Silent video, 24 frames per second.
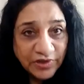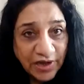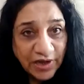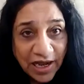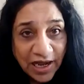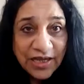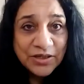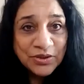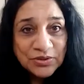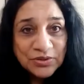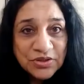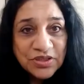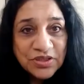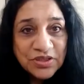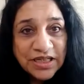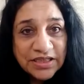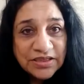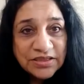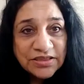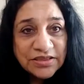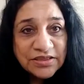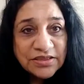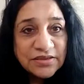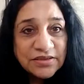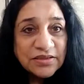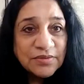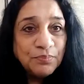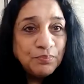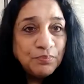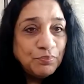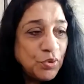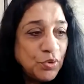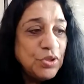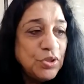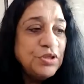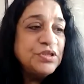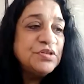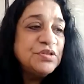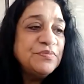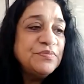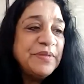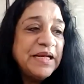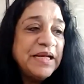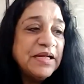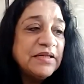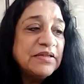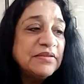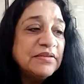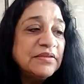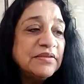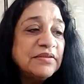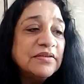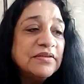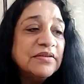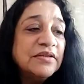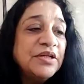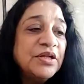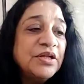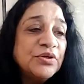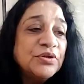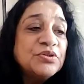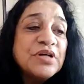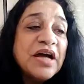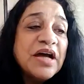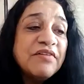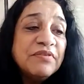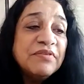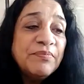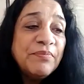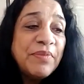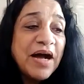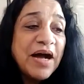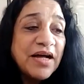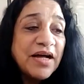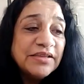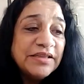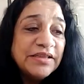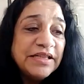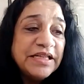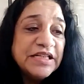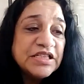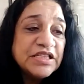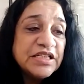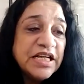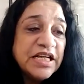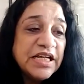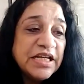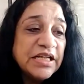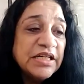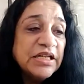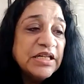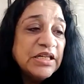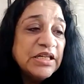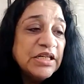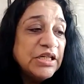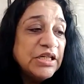I also get pulled to make, to have a bath each day.